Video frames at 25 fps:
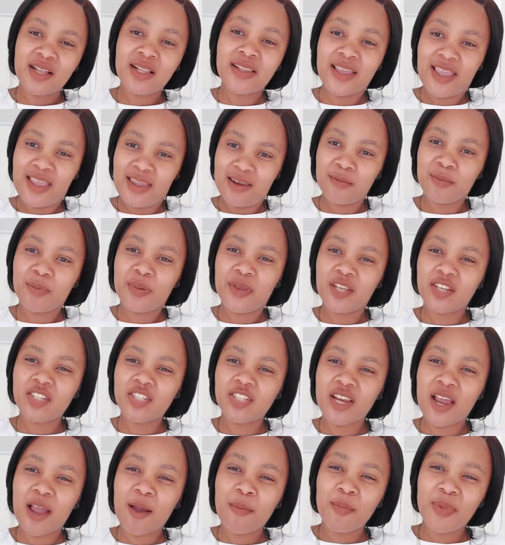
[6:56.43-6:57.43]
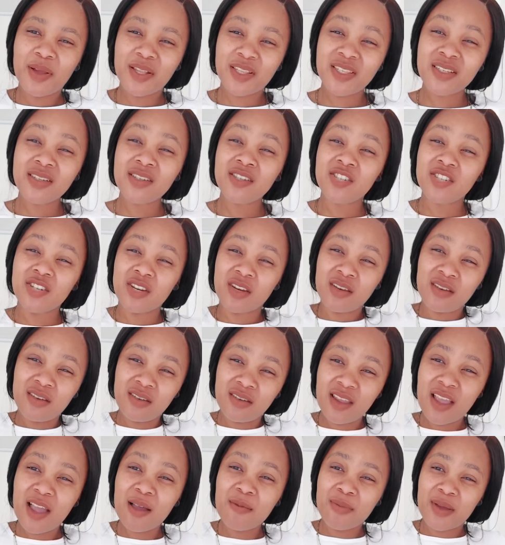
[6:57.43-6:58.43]
I'll add a picture, but
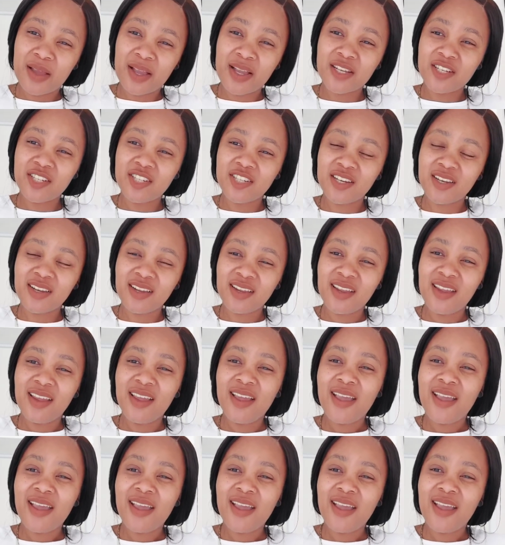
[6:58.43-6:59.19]
nje ihamba kanje.